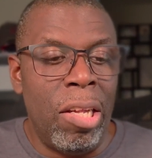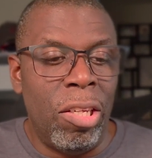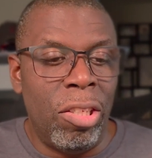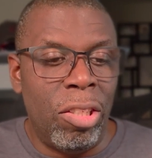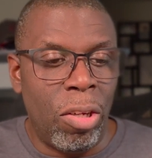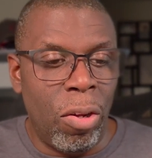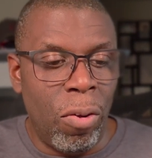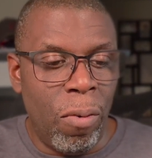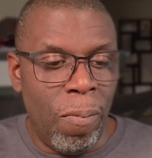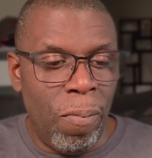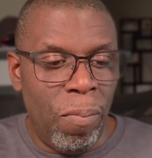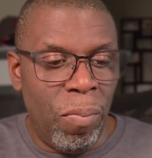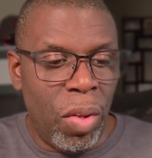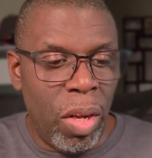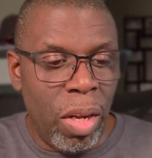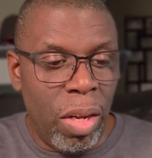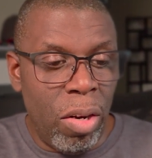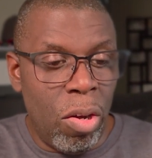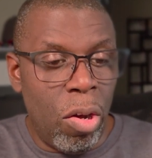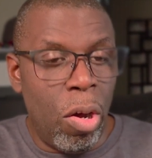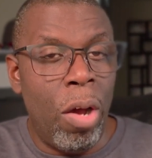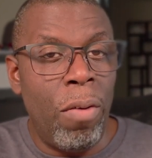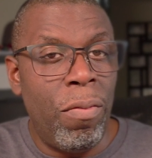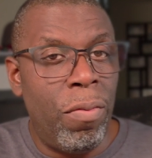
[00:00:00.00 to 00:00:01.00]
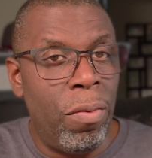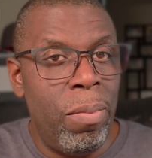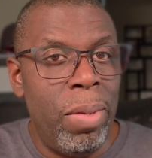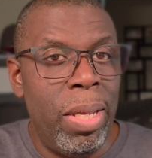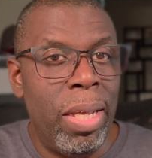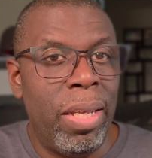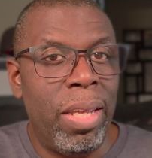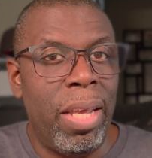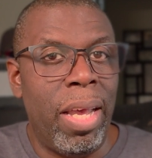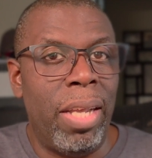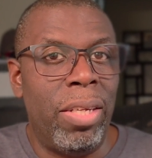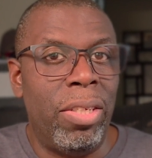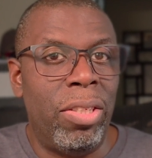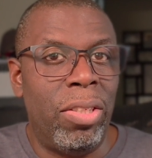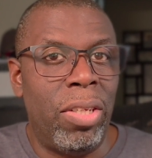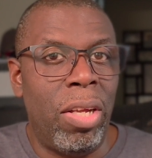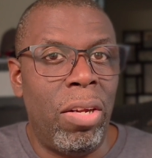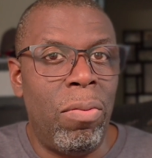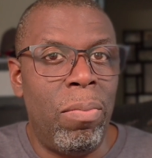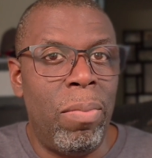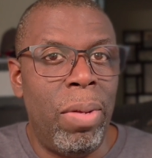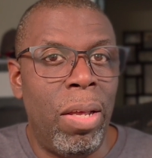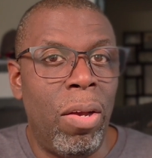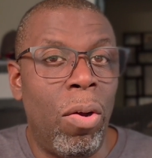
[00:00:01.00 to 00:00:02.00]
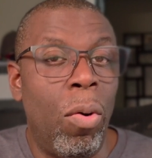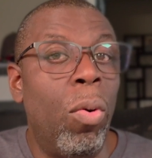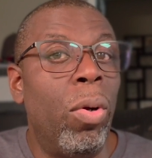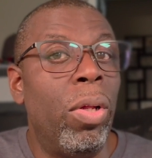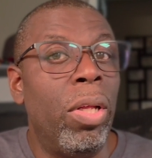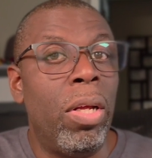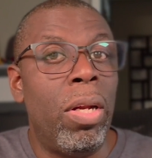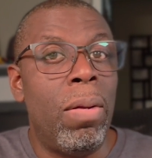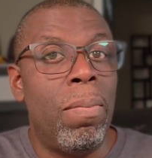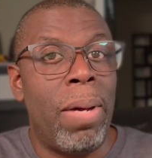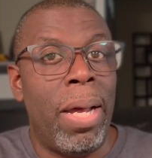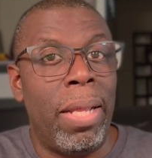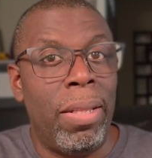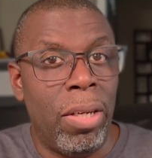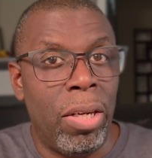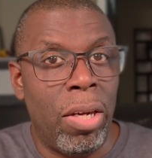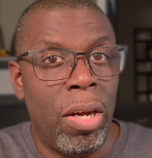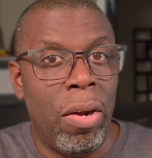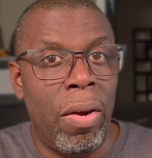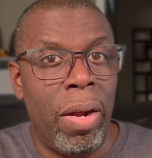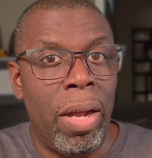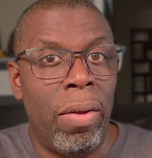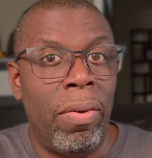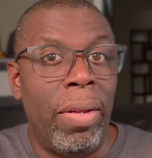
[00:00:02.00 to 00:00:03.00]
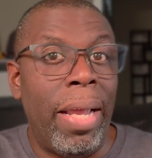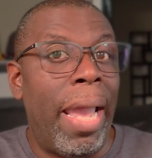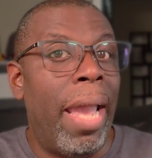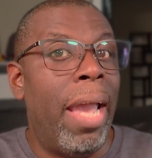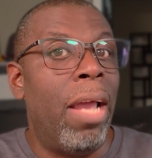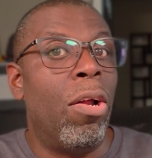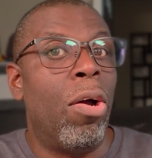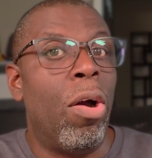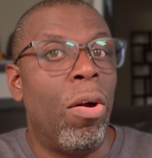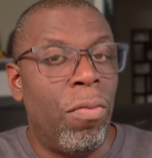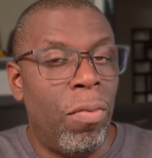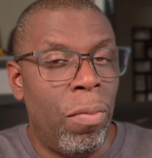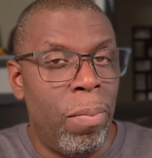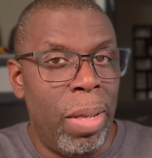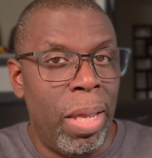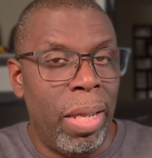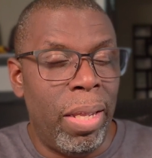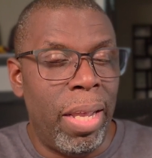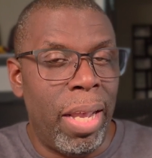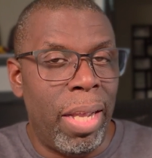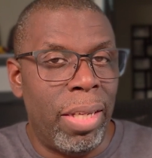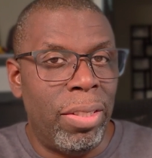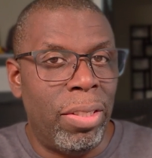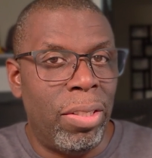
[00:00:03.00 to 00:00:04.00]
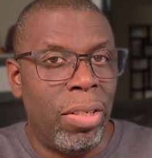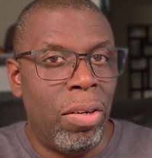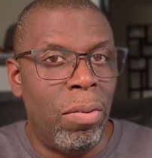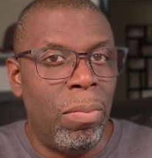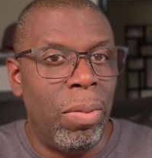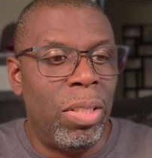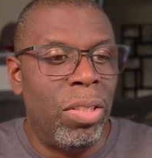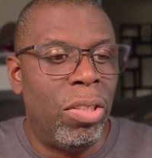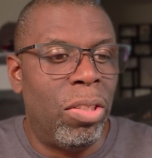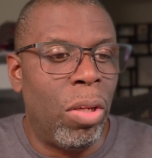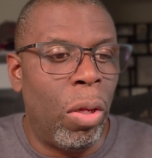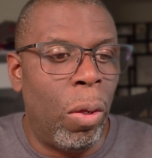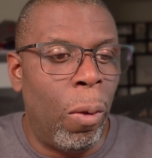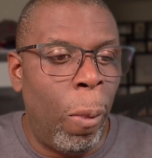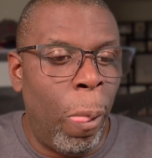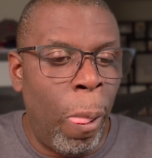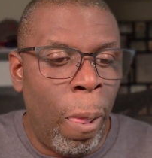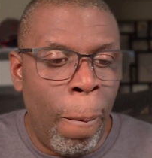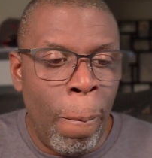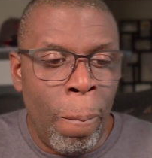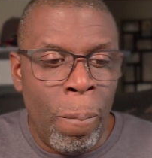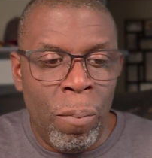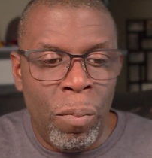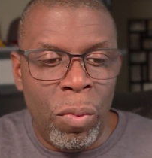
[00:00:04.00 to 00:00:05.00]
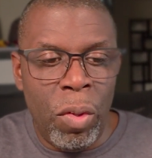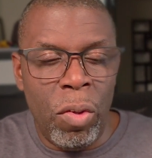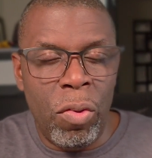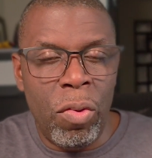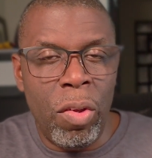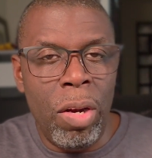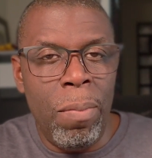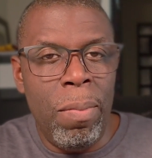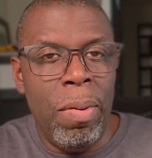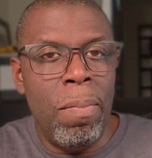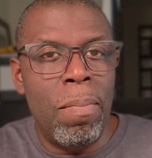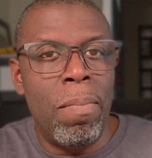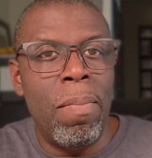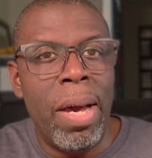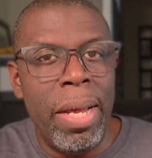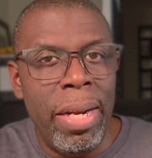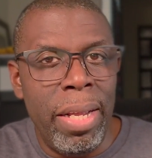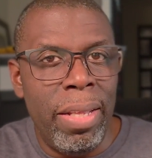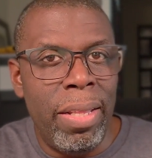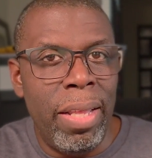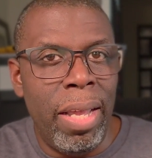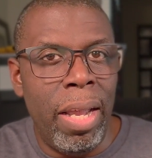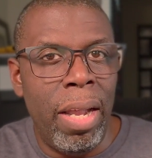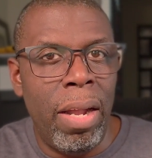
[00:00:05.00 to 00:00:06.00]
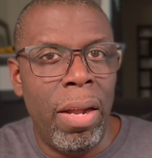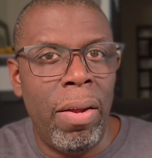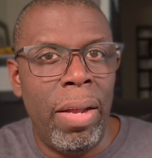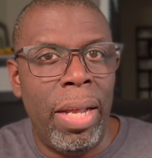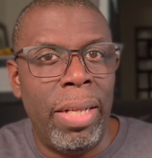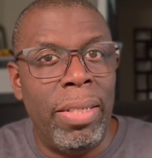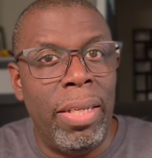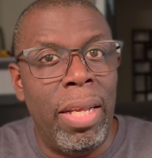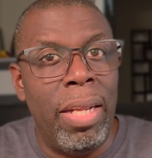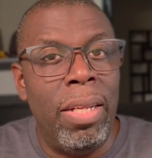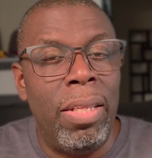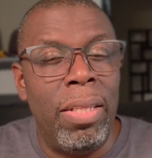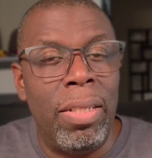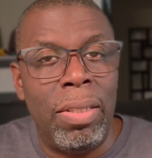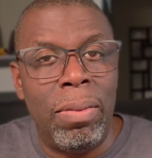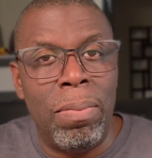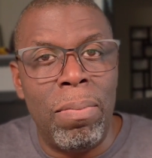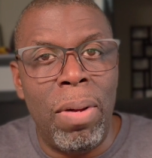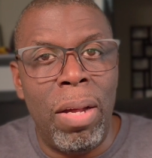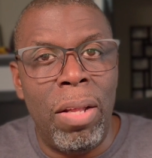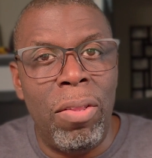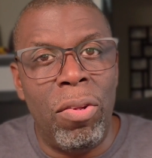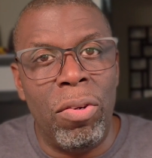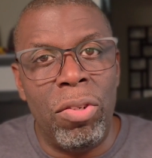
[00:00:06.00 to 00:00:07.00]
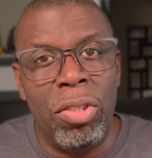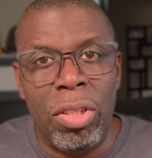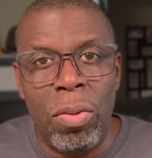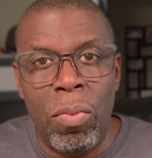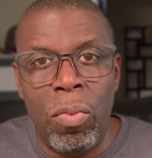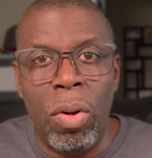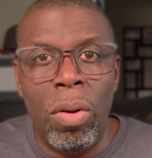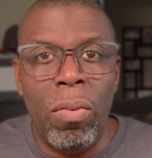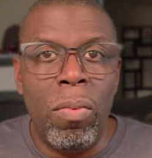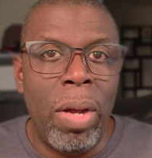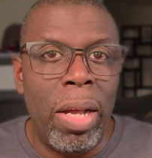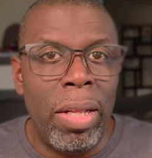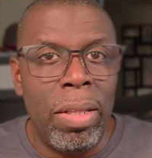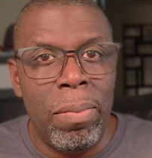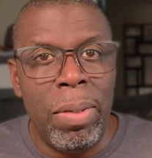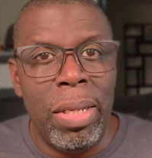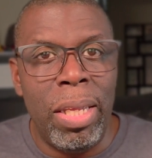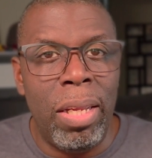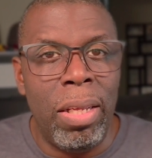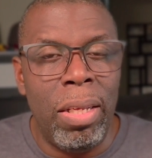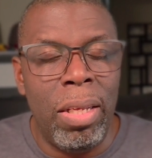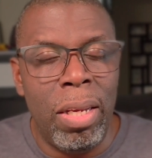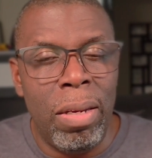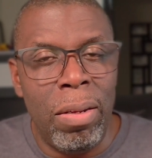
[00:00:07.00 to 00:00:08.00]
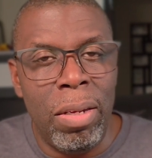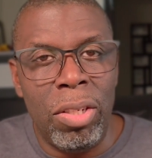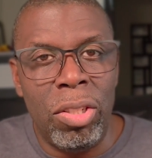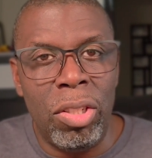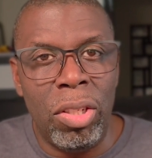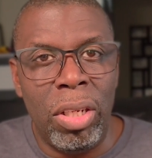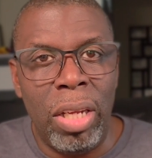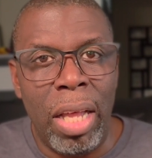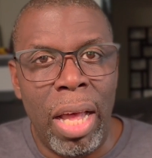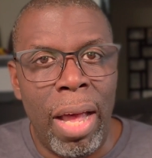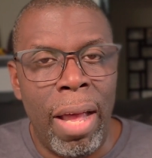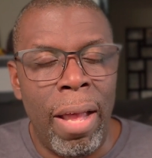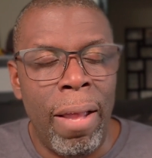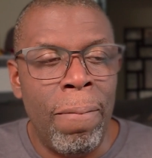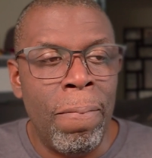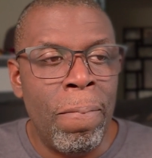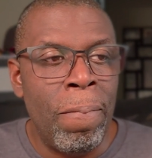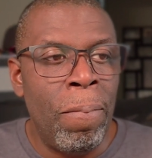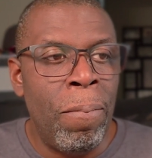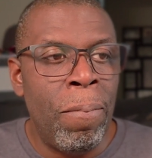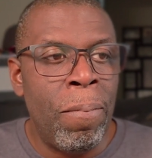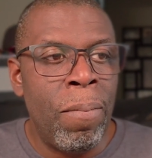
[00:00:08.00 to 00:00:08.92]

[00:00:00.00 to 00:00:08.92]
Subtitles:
So they're going to offer me a cash settlement, or they're going to buy the car out and offer me a cash settlement. So there's going to be money there at the end of this month or somewhere around the beginning of July.